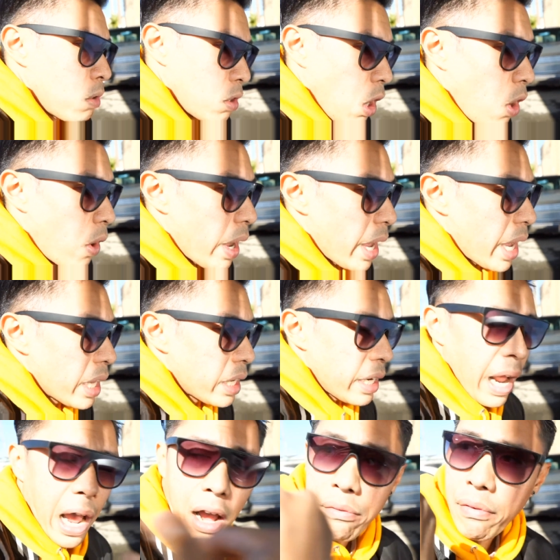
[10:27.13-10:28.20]
go ahead and
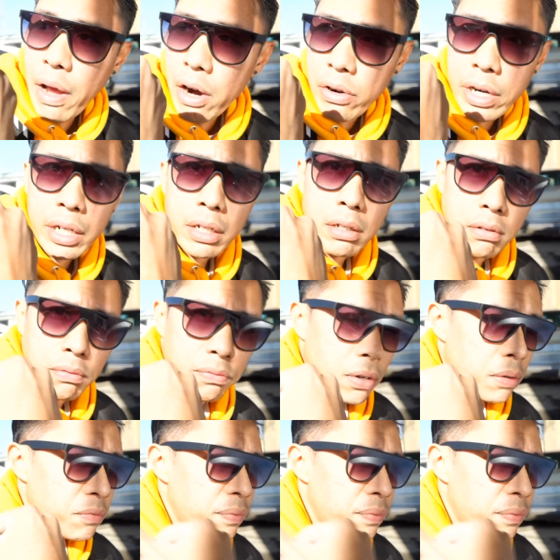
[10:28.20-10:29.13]
have Eric from